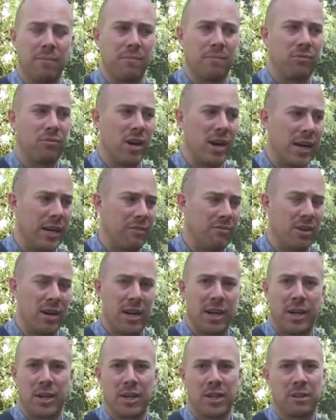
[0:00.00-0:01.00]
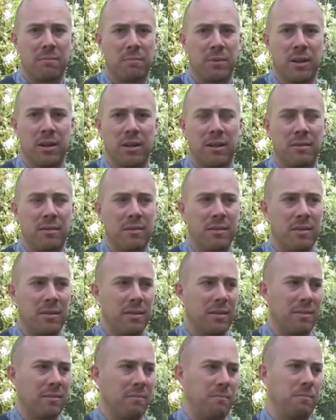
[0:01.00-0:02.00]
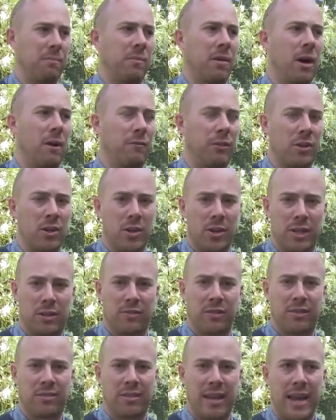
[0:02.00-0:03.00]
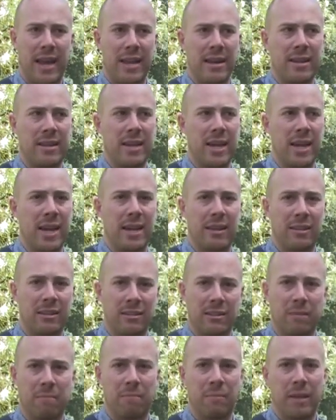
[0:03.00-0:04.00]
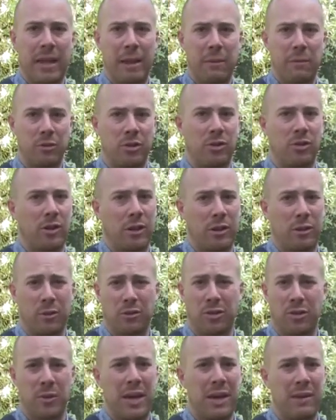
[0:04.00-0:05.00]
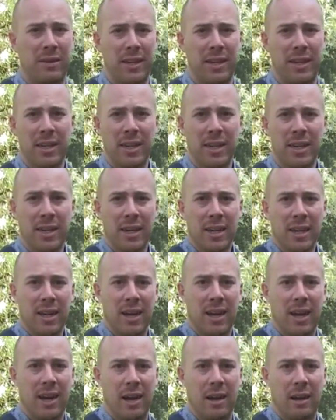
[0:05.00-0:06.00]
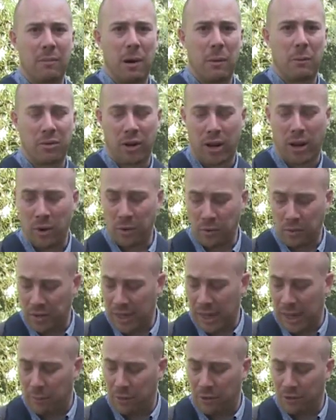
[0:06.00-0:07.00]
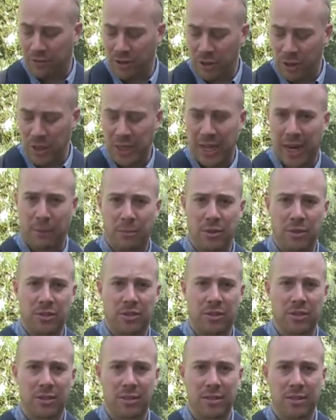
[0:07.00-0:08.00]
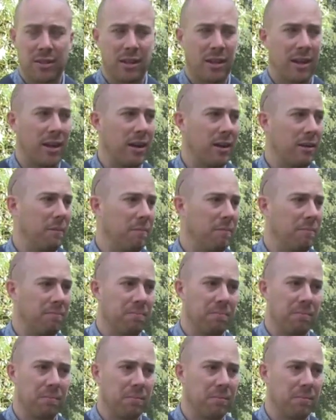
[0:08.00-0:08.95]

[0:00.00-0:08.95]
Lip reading: Really, really good, but after doing this for 10 years, it got too heavy. I was loaned a couple of Fuji cameras, and